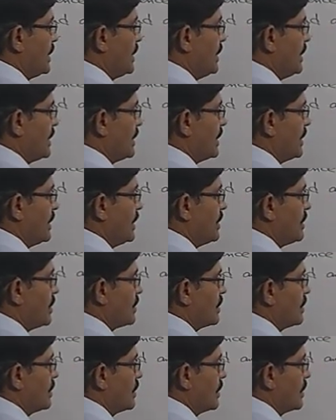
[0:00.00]
3
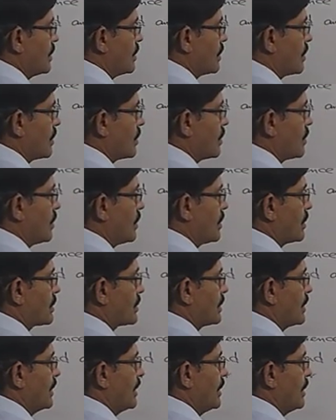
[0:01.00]
is cross.